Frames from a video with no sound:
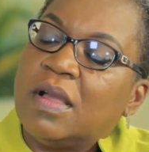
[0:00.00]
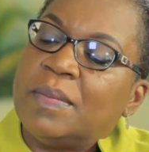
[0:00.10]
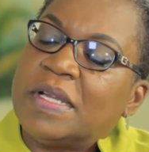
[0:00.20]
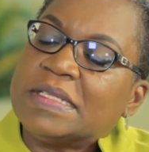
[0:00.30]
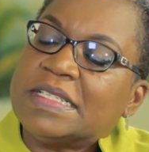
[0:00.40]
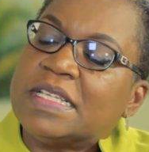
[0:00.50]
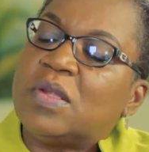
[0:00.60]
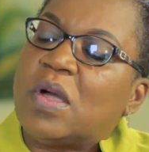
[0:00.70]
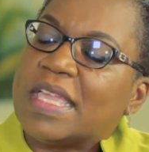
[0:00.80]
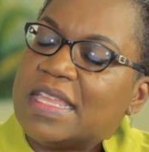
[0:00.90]
But the
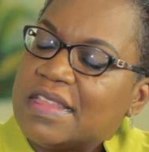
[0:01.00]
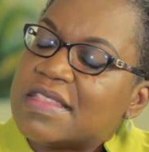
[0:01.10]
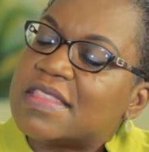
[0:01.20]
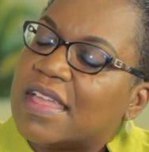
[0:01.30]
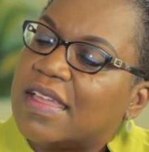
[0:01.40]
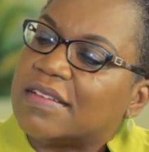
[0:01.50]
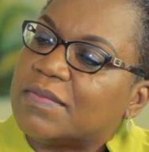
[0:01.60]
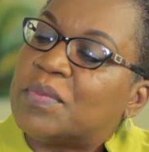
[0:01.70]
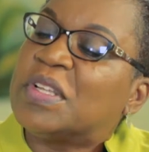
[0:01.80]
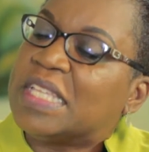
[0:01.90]
law is that
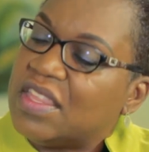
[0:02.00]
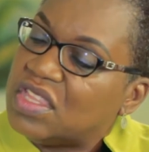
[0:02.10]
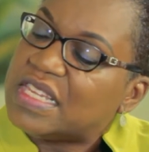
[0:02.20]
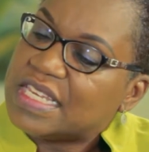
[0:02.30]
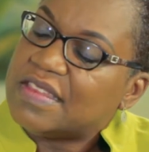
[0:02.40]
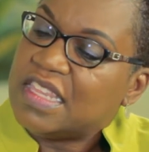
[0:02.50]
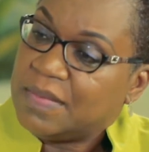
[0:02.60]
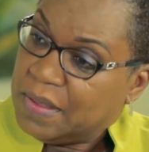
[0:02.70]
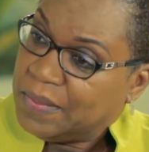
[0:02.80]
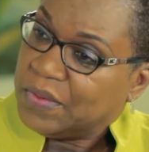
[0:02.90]
potentially these
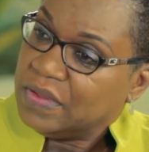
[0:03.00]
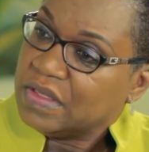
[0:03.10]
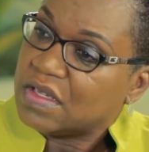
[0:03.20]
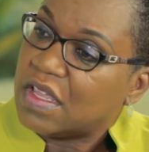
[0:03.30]
people,